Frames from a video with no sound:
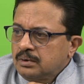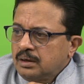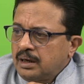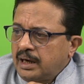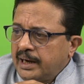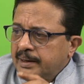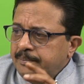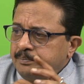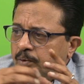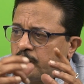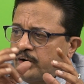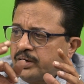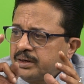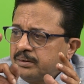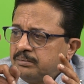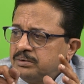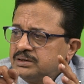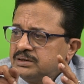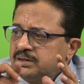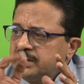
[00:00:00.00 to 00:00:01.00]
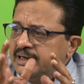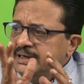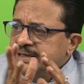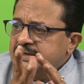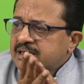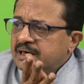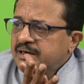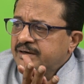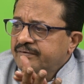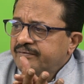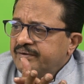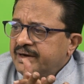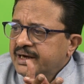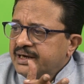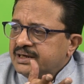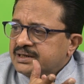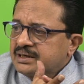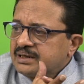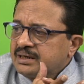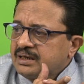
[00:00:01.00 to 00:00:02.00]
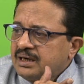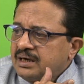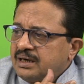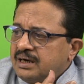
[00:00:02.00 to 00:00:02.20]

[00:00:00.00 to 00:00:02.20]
And point number 3, certification.